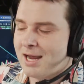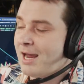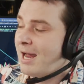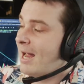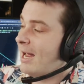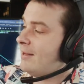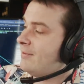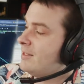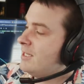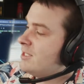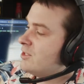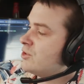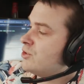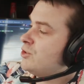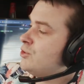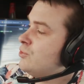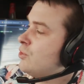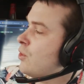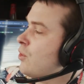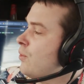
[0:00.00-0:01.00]
And these
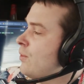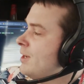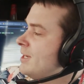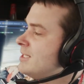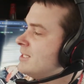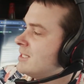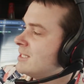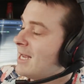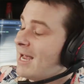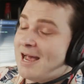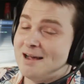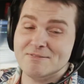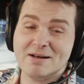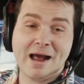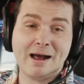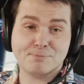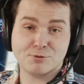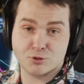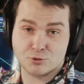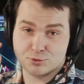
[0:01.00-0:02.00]
two coins have
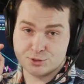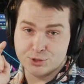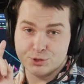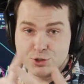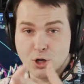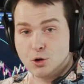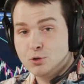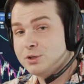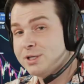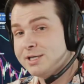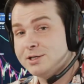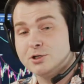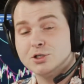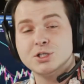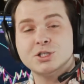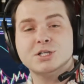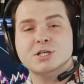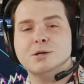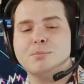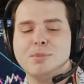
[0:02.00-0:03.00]
absolutely no
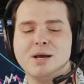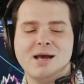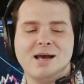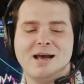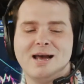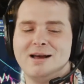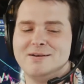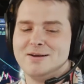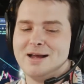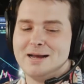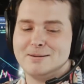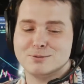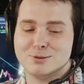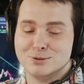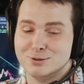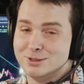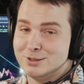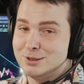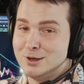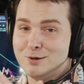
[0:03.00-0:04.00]
leadership, have
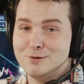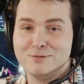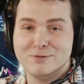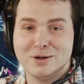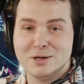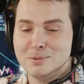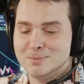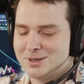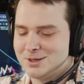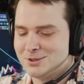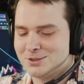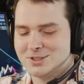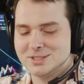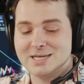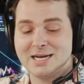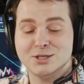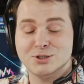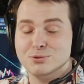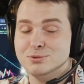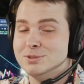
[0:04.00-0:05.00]
absolutely no fundamentals fundamentals.
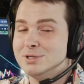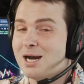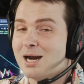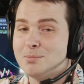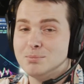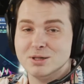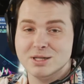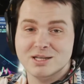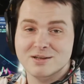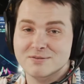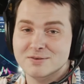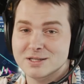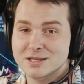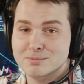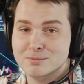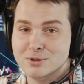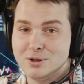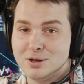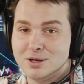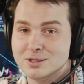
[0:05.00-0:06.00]
I do not believe in
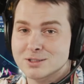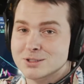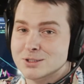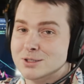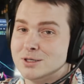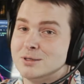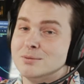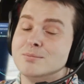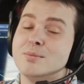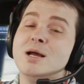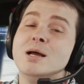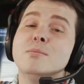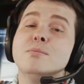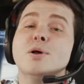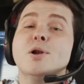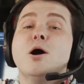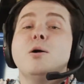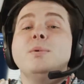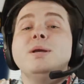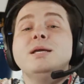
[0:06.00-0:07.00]
them long term,
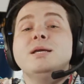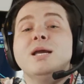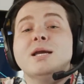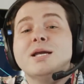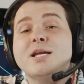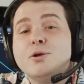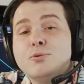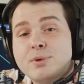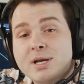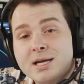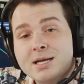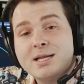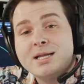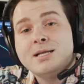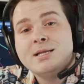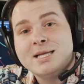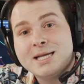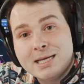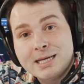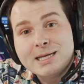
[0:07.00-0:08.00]
but I'll be giggity
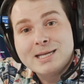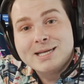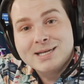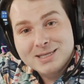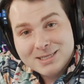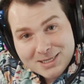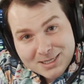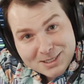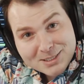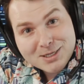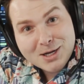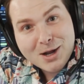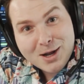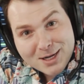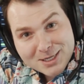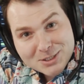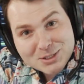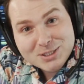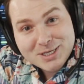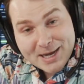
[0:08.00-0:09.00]
riggity liggity
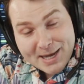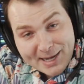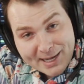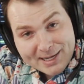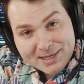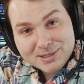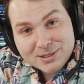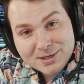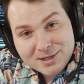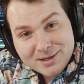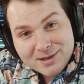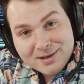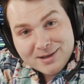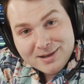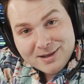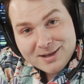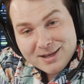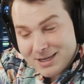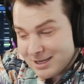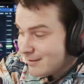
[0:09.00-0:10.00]
gosh danged
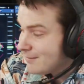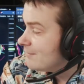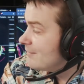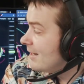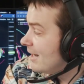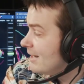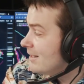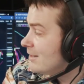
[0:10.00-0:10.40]
if they